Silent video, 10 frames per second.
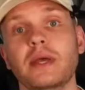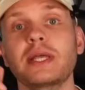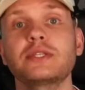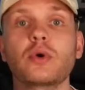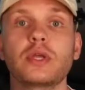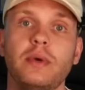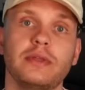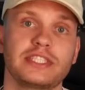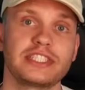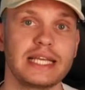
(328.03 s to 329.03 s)
let's talk
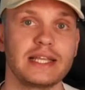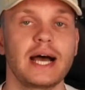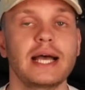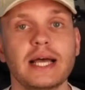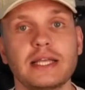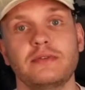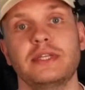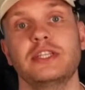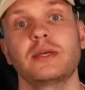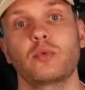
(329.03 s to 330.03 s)
about the second highlight of
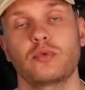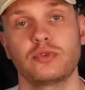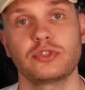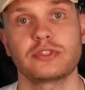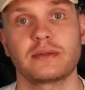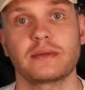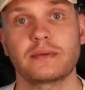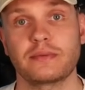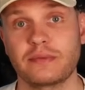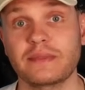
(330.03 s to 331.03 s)
these subwoofers.
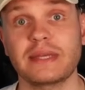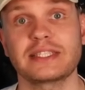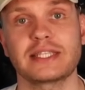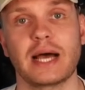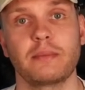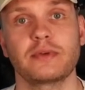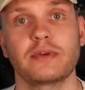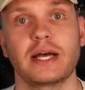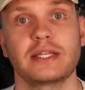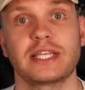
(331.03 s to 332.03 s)
It's the
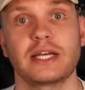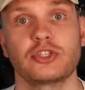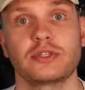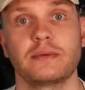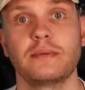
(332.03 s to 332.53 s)
amplifier section.